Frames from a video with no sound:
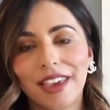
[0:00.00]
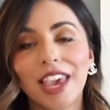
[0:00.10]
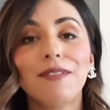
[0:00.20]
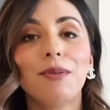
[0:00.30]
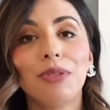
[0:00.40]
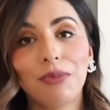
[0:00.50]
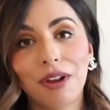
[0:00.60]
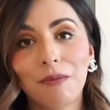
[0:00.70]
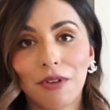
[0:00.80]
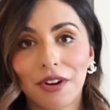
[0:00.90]
Even with what
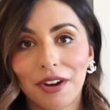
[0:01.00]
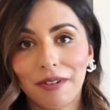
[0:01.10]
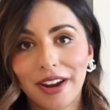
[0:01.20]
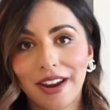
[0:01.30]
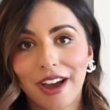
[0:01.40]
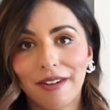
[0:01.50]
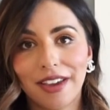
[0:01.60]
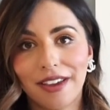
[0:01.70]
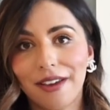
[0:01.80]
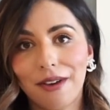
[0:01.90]
I'm wearing right now, it
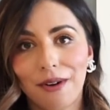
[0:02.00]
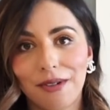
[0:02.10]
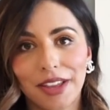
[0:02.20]
can go.